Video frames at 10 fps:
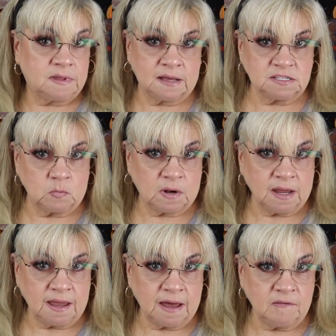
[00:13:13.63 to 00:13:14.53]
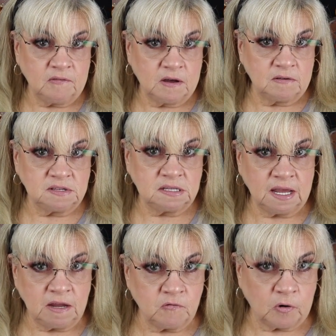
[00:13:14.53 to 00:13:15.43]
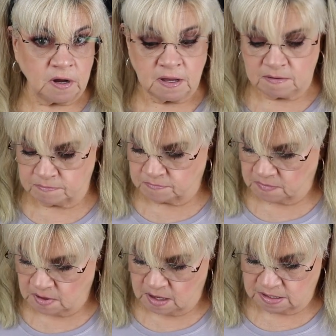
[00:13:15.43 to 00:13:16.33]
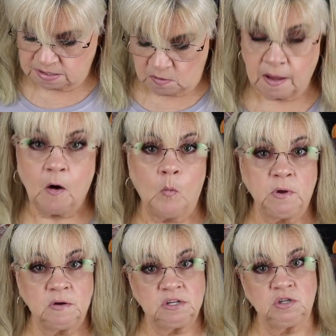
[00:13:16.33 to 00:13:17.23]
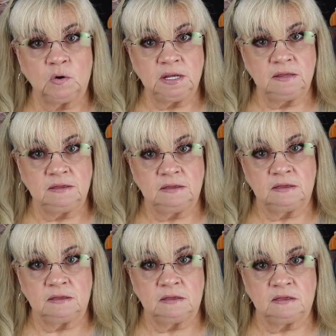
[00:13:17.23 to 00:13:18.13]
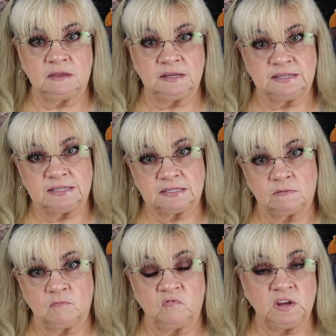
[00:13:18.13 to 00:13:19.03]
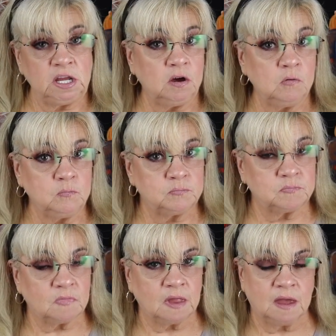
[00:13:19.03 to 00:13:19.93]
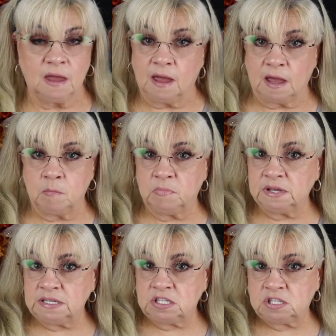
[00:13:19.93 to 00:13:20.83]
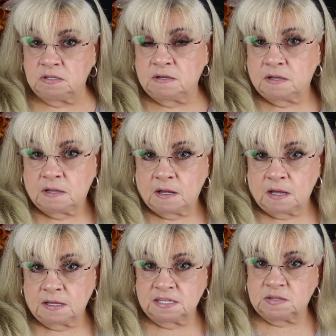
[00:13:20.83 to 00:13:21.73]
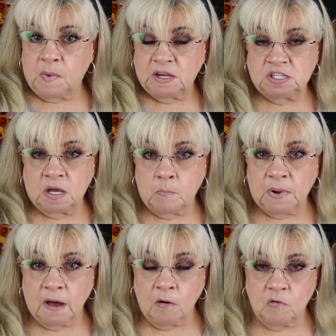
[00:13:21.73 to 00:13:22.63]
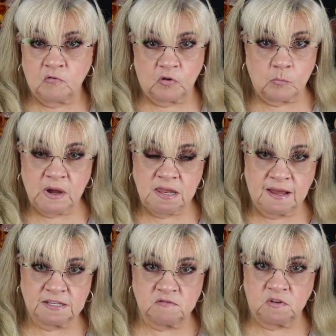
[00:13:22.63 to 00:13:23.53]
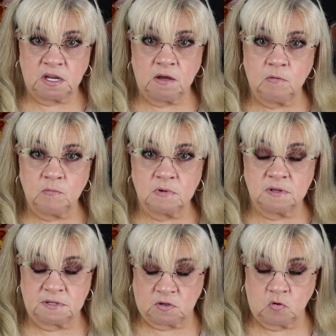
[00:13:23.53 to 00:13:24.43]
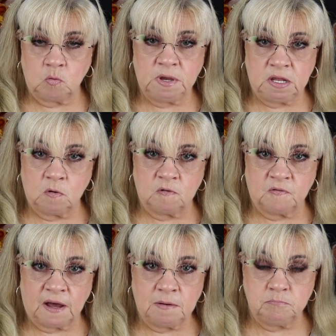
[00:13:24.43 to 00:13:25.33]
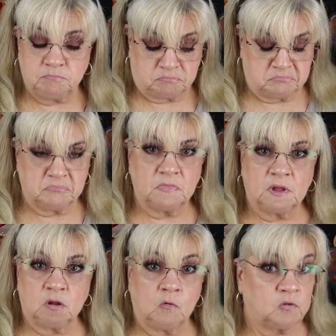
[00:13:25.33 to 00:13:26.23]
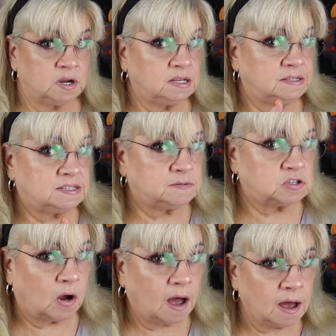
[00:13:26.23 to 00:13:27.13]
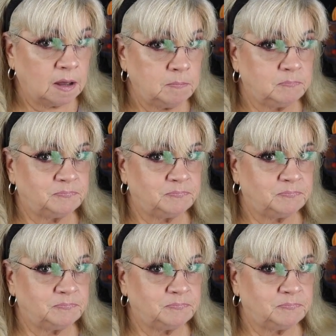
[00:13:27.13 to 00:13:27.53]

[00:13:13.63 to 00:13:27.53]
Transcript: that's what I have today for you. So I hope you enjoyed this video and please smash that bell for my next video so you'll be notified. Don't forget to subscribe,